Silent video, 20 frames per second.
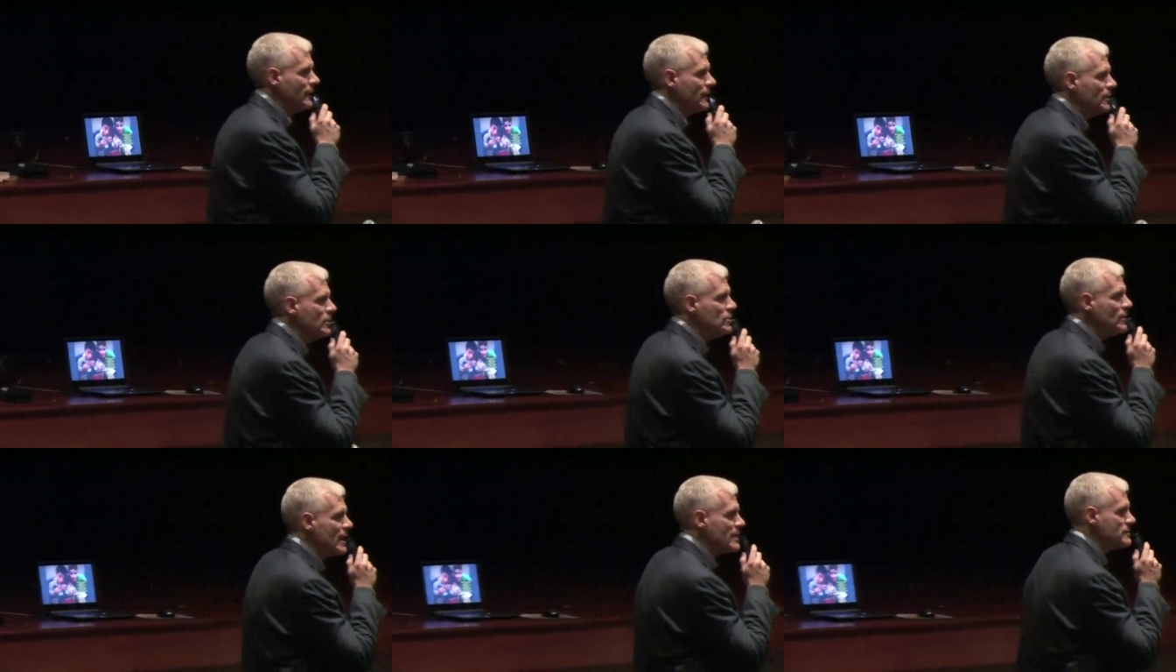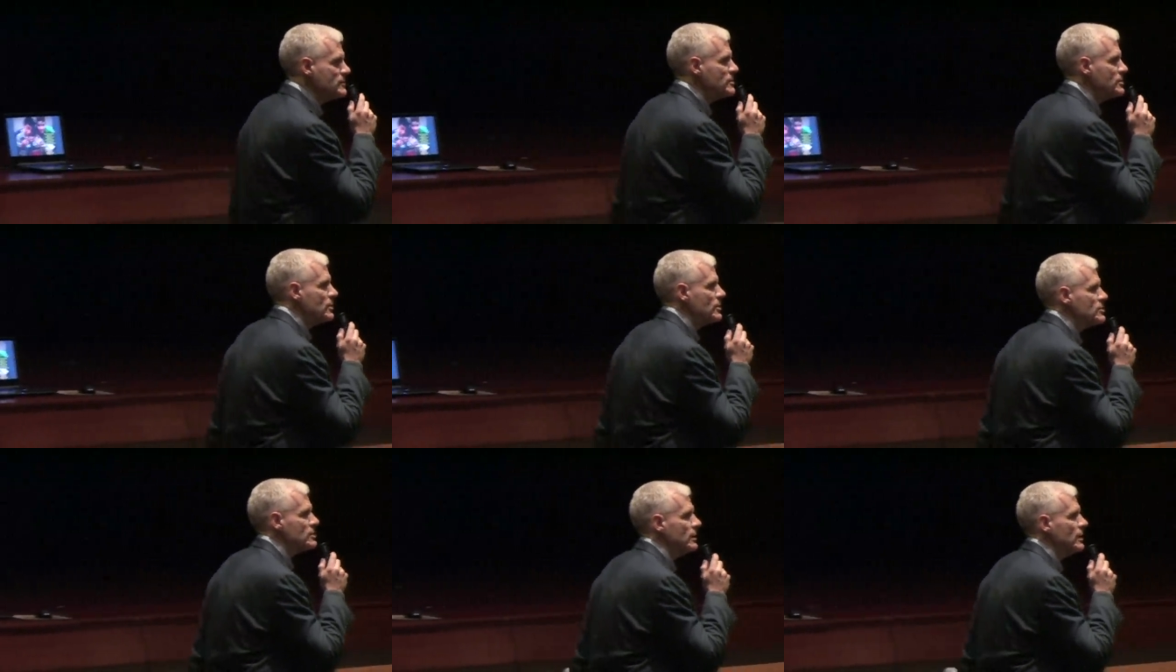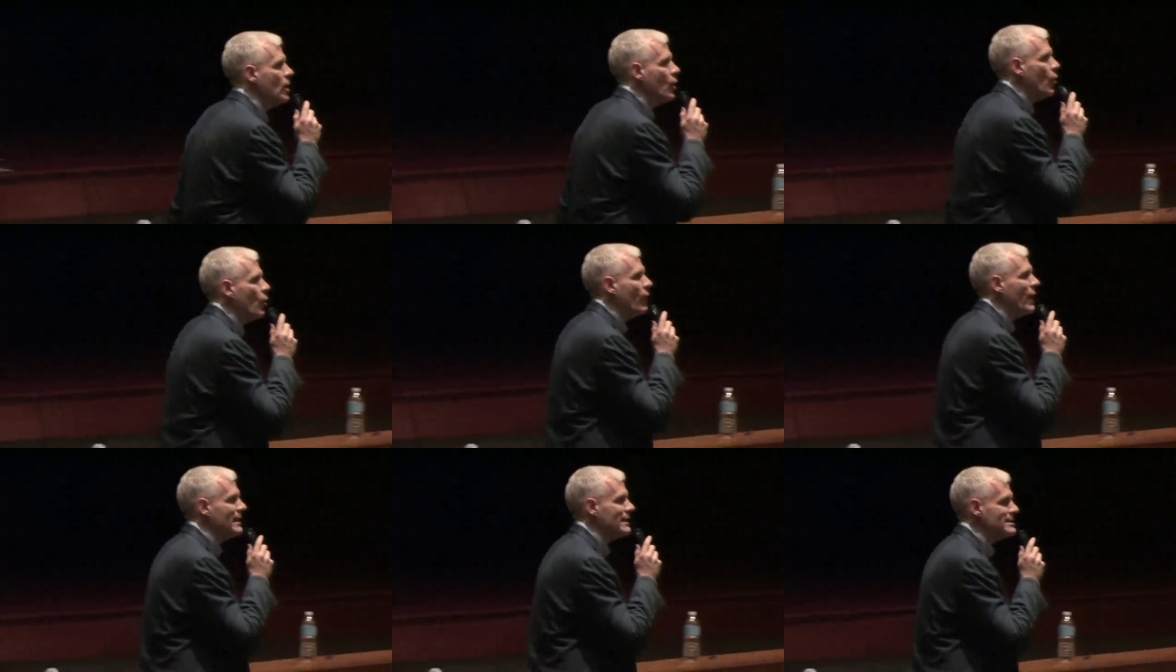Could you ask me seriously
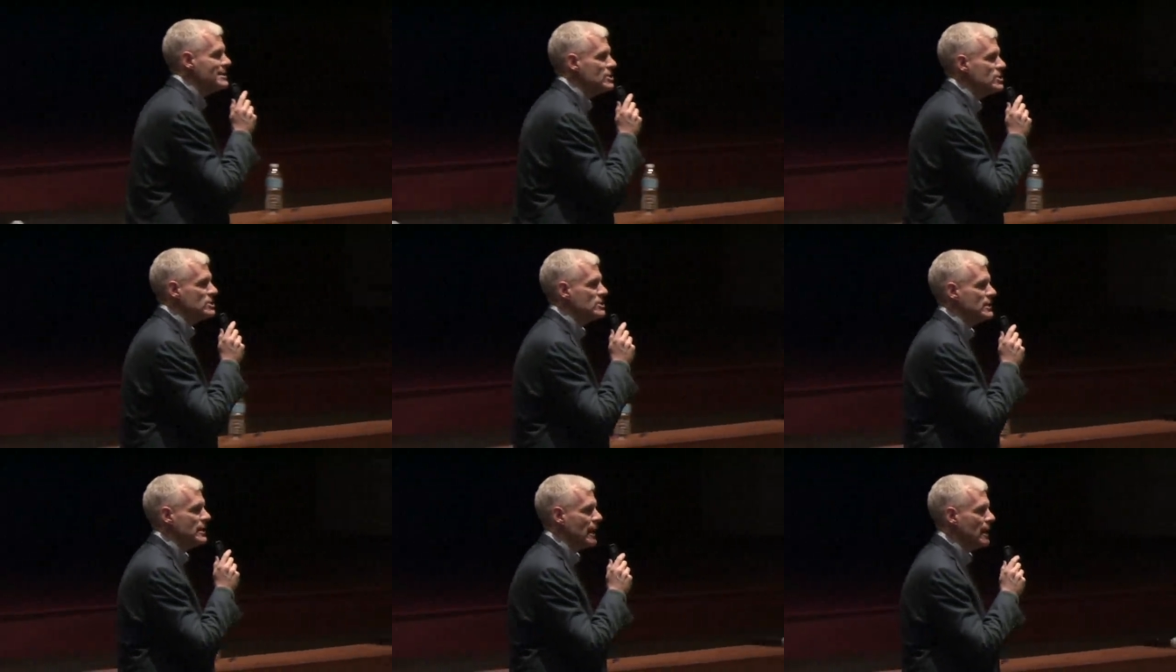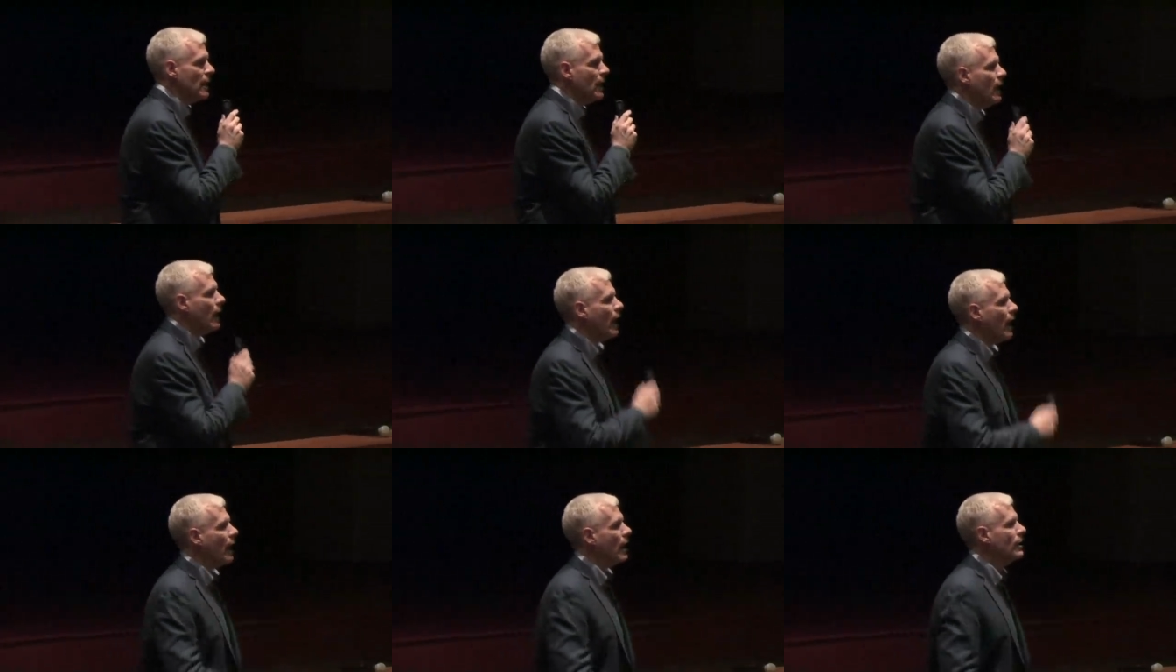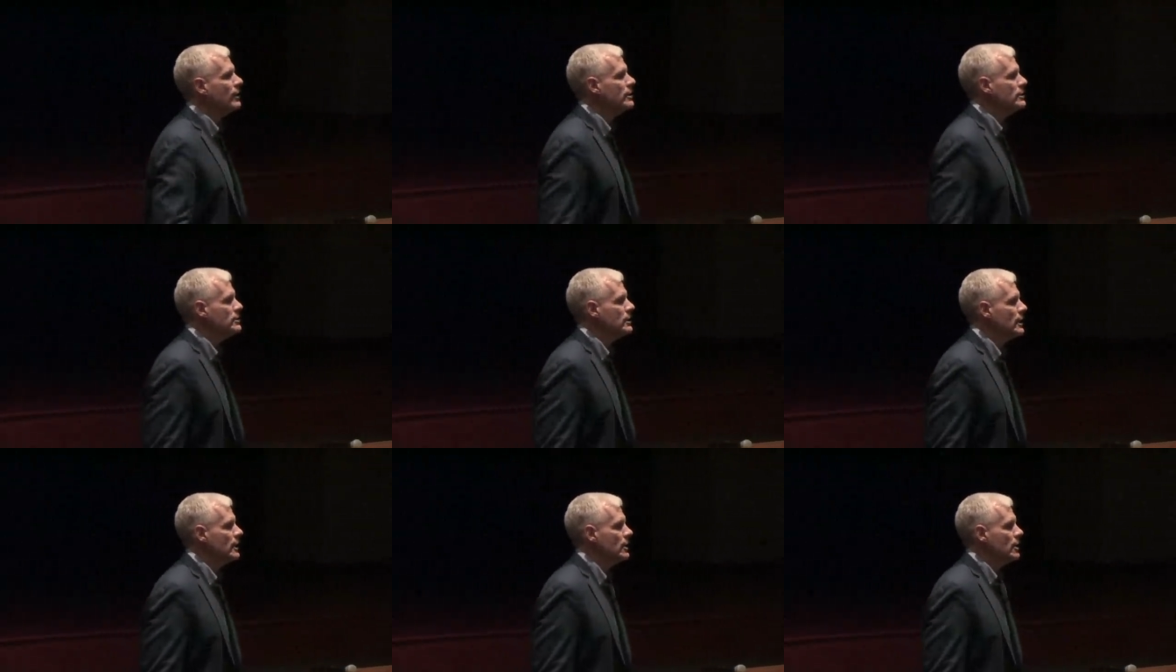why the teacher did that? I already
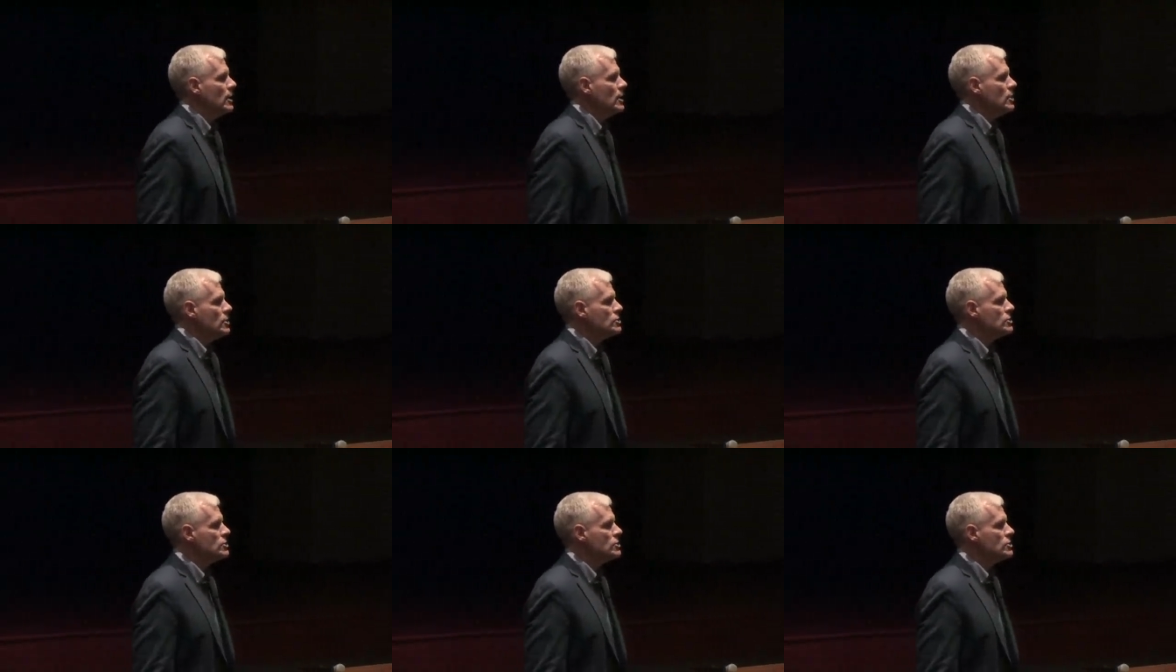did.